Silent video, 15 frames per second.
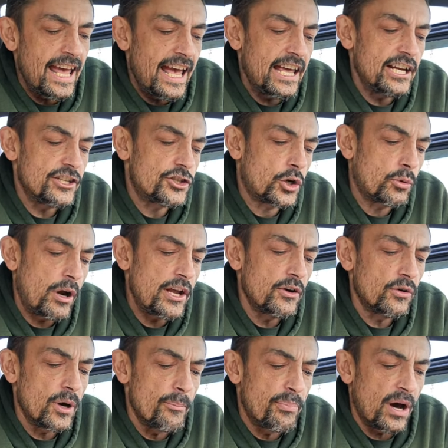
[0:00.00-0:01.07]
and its
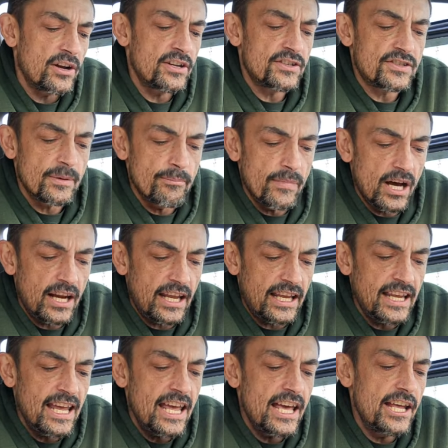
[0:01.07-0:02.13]
greater abundance of money,
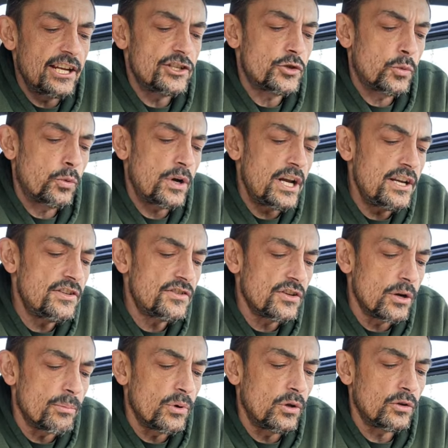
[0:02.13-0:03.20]
it is
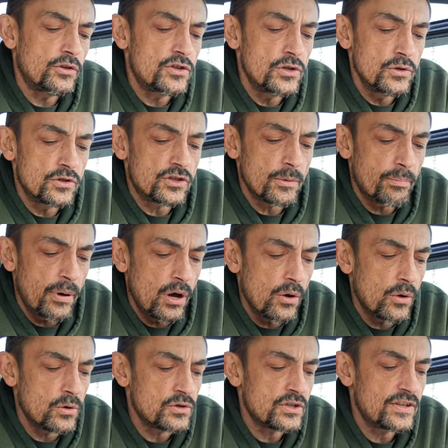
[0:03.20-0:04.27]
reasonable to
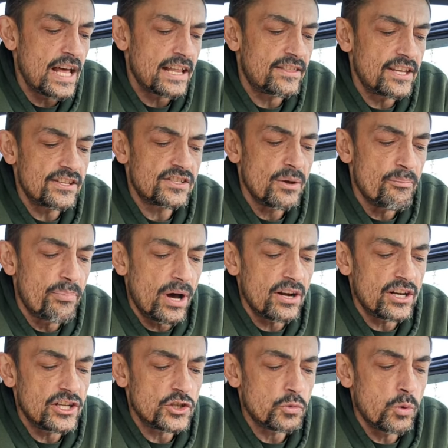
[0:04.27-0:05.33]
suppose that this
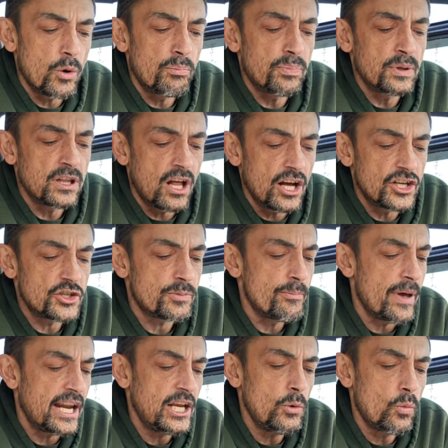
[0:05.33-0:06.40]
abundance will plunge
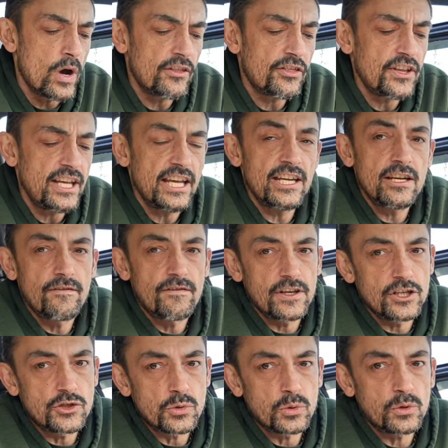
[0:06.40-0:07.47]
many wealthy
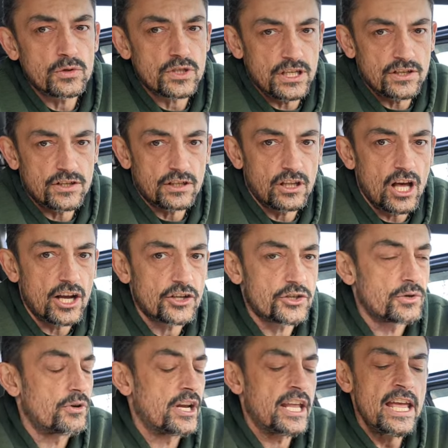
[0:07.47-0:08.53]
individuals into
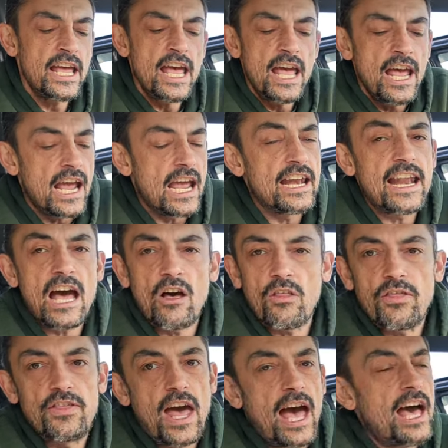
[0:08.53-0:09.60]
luxury. And now
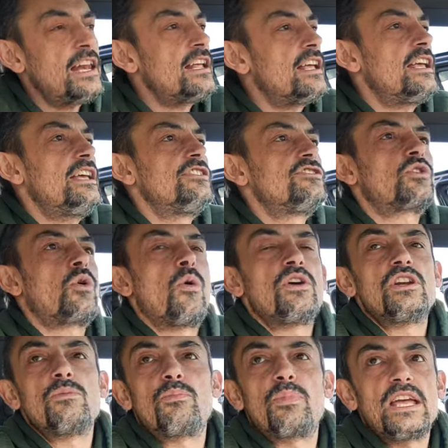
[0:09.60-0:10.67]
that is
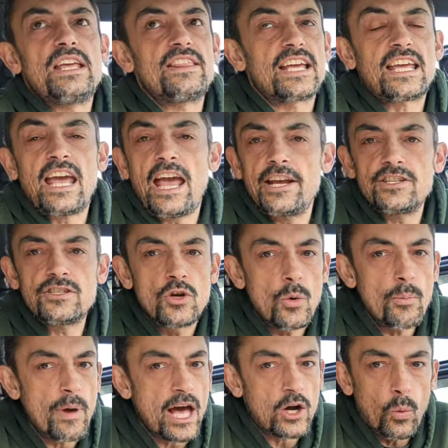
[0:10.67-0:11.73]
going to be the case no
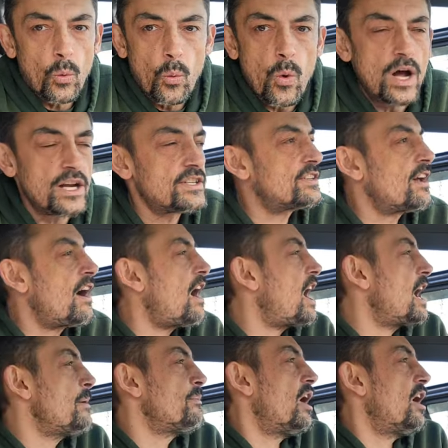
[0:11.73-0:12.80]
matter what
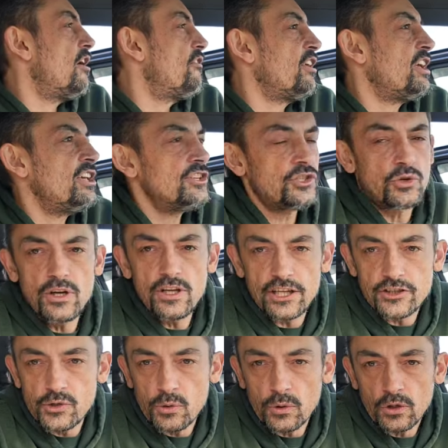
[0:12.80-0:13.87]
time of history
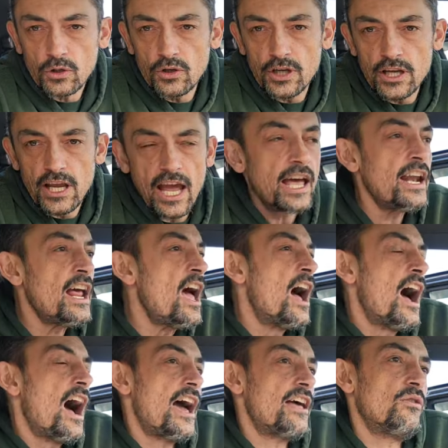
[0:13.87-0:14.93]
that you are looking at.
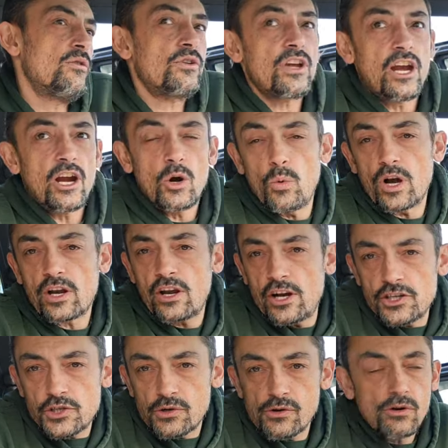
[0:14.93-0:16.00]
I don't care what
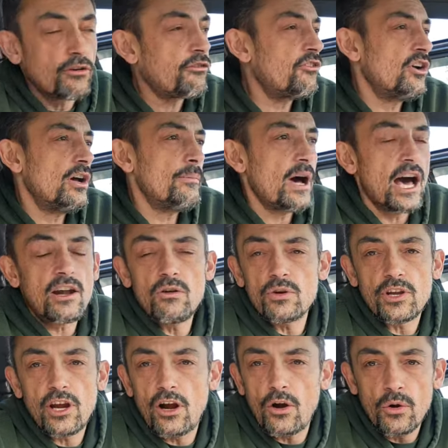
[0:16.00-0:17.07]
country you're from. I don't
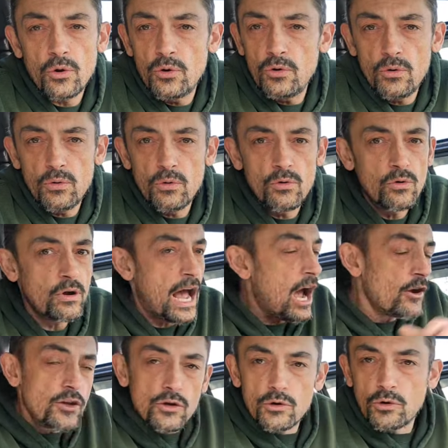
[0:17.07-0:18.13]
care who how
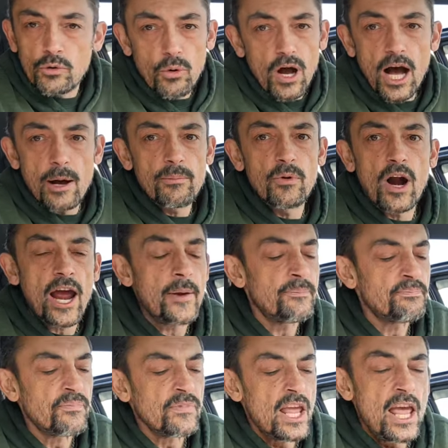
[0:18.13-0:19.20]
you grew up, right?
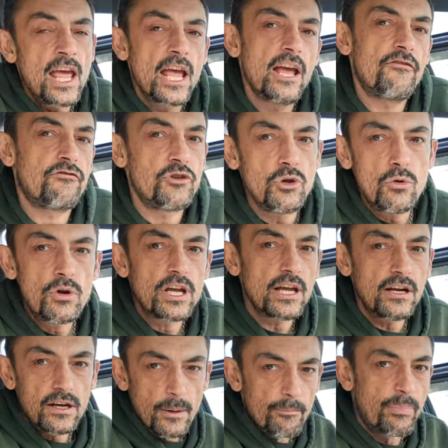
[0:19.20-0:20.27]
If you get
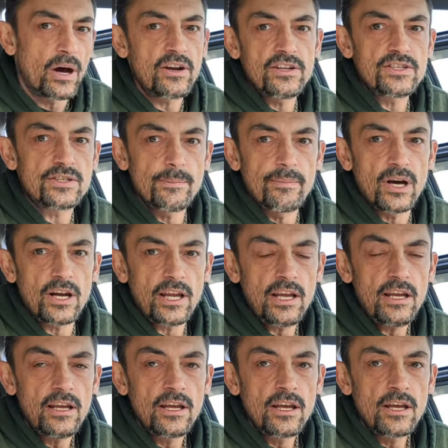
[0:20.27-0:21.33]
an abundance of
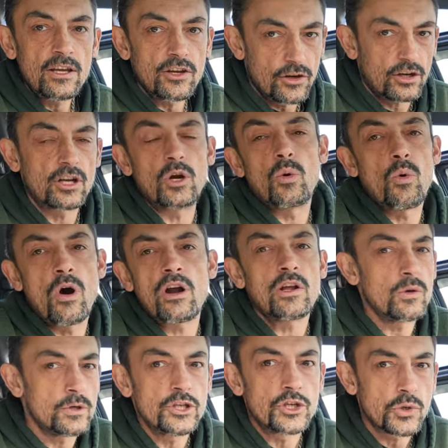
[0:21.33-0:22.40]
money, you're going to want
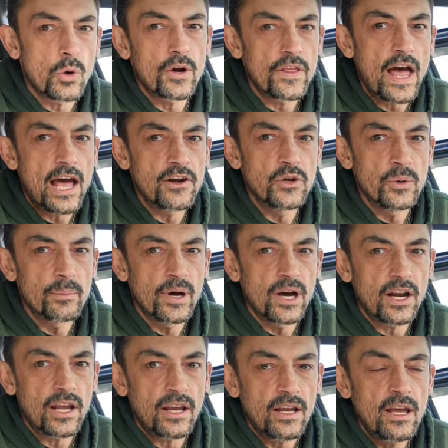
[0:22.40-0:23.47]
to enjoy that new
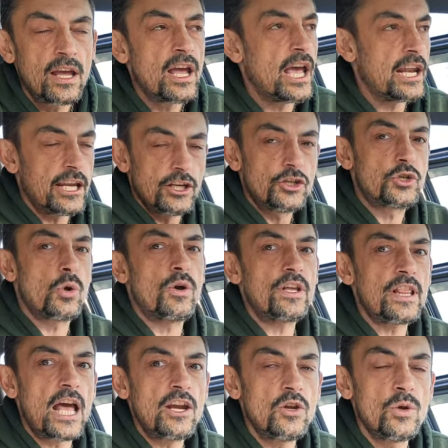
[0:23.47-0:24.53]
money. And enjoying
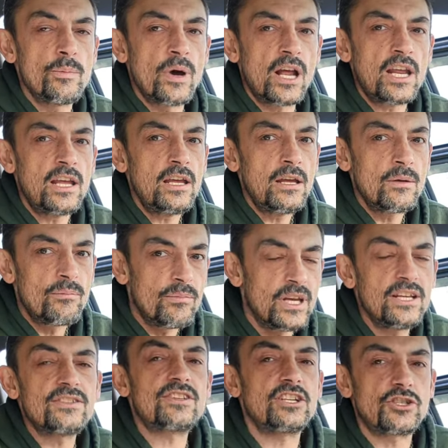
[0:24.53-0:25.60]
that new money
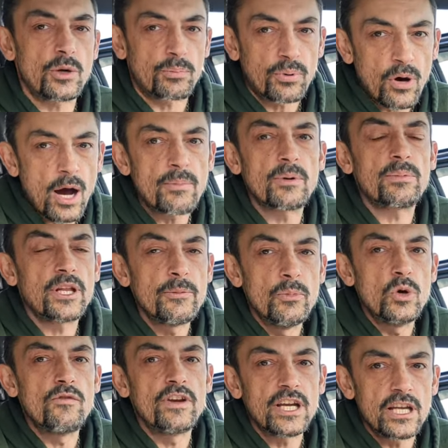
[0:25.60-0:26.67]
means that you're probably
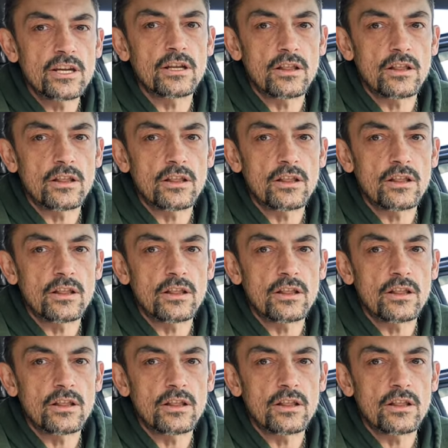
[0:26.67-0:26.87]
moving into